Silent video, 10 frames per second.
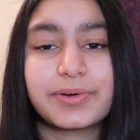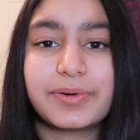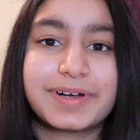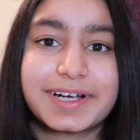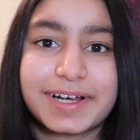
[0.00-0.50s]

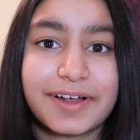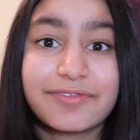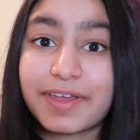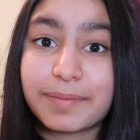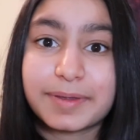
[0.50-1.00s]
or a
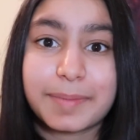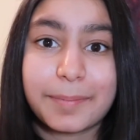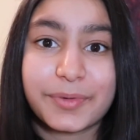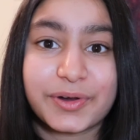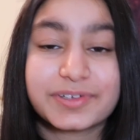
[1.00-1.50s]
family
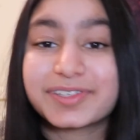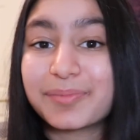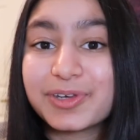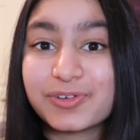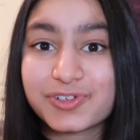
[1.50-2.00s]
member or
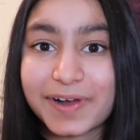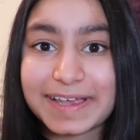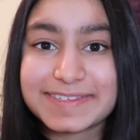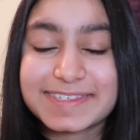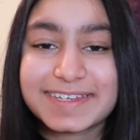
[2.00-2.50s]
someone you
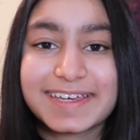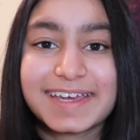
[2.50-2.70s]
trust.